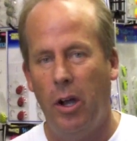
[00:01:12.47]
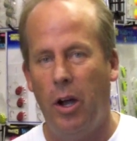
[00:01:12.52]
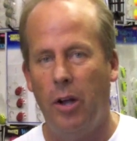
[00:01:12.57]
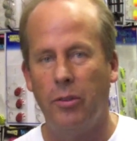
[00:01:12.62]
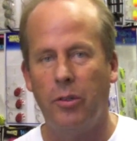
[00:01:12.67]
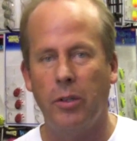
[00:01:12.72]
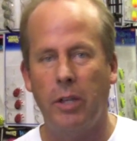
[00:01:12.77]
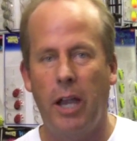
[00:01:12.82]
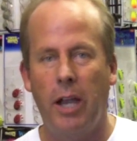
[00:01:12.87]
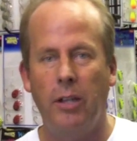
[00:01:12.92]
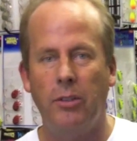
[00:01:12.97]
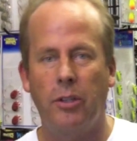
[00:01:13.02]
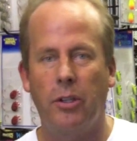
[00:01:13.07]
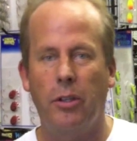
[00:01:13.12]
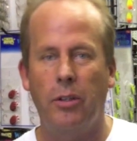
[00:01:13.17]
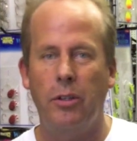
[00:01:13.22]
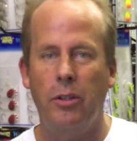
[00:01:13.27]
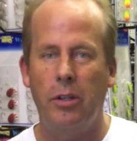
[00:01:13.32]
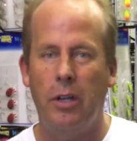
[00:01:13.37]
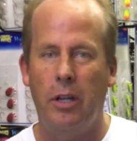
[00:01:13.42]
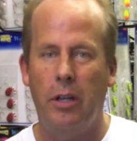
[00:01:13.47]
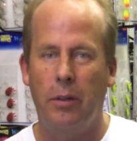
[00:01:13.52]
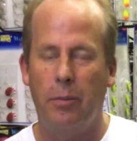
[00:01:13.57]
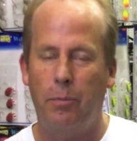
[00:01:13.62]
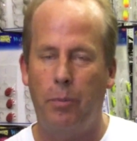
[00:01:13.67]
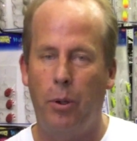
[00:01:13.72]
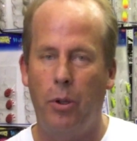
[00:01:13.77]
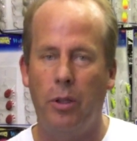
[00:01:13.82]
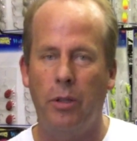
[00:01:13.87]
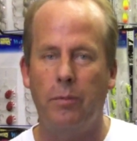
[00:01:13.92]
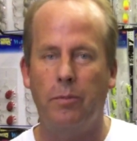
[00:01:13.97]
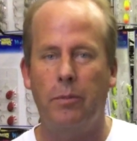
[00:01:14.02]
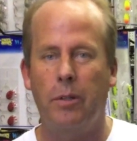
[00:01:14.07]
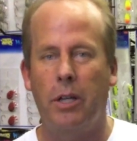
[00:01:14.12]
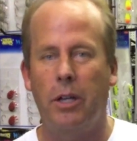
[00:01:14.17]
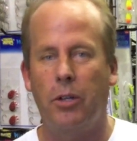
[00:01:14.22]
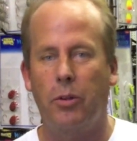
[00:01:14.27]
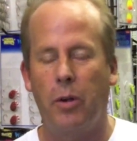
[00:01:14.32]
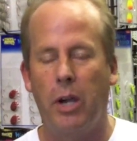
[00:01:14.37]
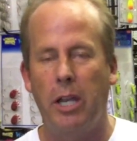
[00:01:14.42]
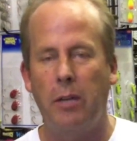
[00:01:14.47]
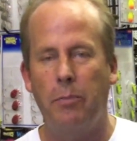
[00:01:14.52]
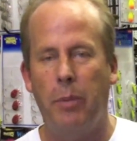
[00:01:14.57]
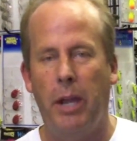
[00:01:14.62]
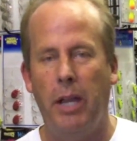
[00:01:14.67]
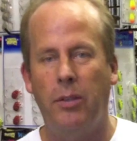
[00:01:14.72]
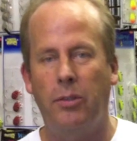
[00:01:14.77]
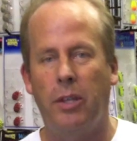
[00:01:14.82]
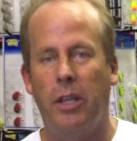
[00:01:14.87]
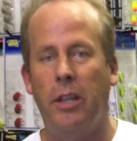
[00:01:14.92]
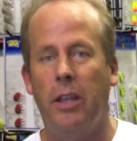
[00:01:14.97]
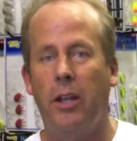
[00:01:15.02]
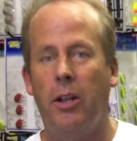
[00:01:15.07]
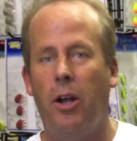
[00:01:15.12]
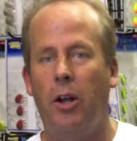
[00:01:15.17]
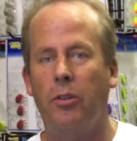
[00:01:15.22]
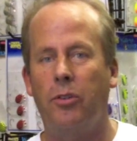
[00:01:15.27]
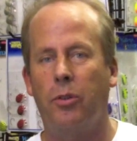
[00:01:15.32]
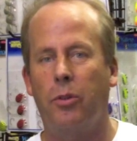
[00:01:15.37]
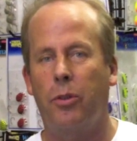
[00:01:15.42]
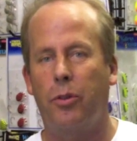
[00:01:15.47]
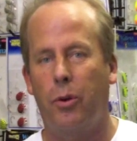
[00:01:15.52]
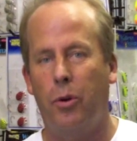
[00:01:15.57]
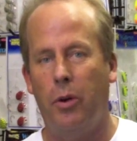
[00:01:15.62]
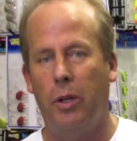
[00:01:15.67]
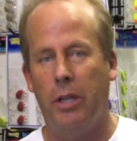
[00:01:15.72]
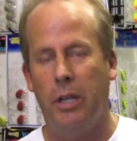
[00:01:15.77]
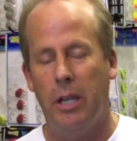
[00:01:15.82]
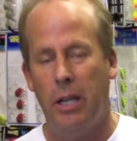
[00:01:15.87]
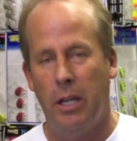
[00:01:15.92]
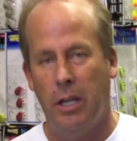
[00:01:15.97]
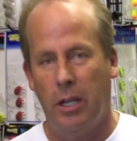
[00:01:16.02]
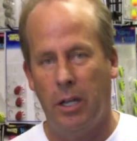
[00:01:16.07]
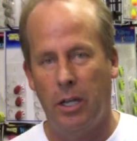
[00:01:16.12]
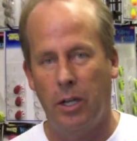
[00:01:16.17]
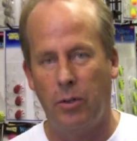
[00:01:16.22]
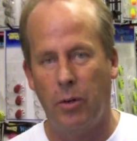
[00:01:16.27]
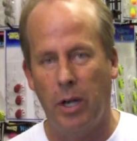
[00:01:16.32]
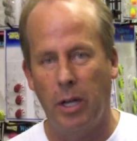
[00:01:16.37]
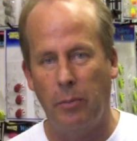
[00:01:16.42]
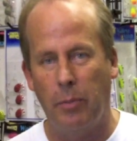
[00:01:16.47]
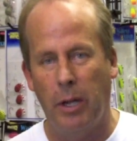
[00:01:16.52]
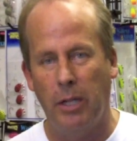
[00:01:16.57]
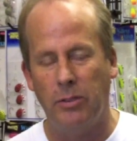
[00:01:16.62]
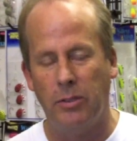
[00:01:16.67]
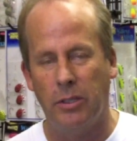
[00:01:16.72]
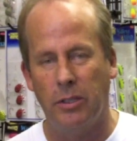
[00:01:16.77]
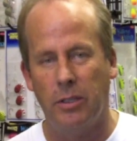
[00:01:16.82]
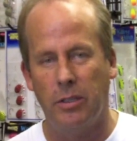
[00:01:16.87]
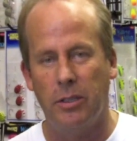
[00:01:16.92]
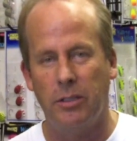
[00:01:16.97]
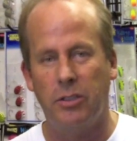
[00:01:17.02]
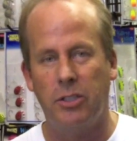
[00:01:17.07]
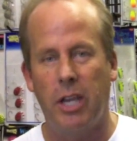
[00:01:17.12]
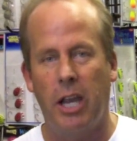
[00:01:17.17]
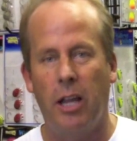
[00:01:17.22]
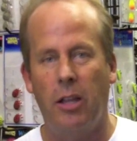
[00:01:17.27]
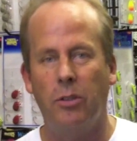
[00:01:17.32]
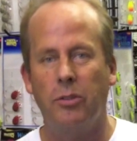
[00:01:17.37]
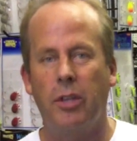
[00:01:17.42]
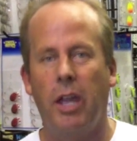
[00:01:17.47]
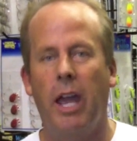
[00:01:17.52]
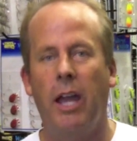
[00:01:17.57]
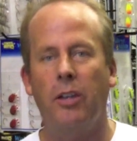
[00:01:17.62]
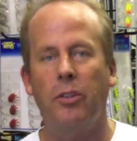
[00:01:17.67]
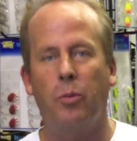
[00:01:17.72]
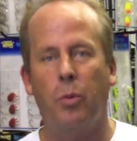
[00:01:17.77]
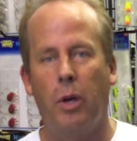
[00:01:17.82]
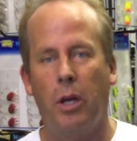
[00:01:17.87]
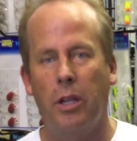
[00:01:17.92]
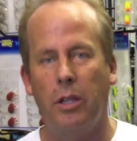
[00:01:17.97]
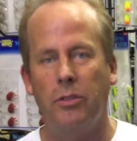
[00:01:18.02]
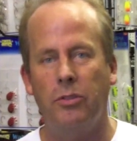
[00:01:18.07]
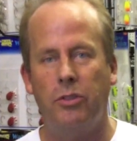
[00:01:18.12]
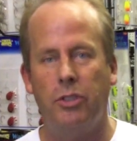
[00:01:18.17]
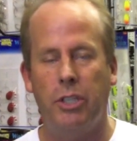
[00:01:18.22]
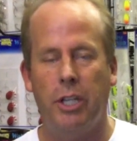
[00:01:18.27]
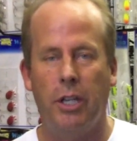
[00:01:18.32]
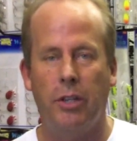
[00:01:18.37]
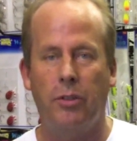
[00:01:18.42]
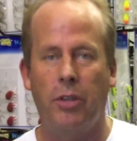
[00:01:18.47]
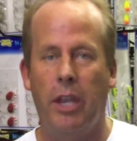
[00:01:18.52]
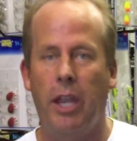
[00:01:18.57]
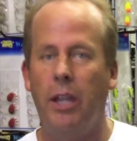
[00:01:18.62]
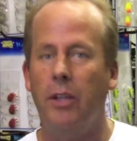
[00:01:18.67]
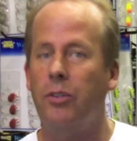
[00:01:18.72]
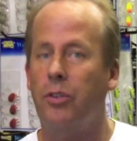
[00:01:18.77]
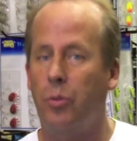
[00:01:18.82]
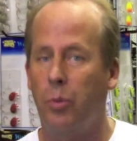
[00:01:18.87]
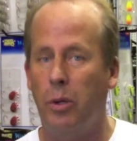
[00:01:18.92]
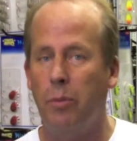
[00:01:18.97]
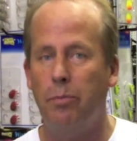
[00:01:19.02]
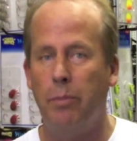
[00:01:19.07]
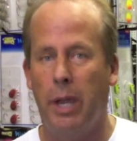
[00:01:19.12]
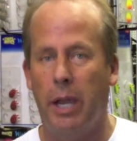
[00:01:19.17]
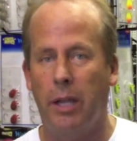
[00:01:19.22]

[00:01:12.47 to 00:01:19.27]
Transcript: Also, guys are pulling crankbaits and then also throwing crankbaits into the shallows, as well as jigs and swim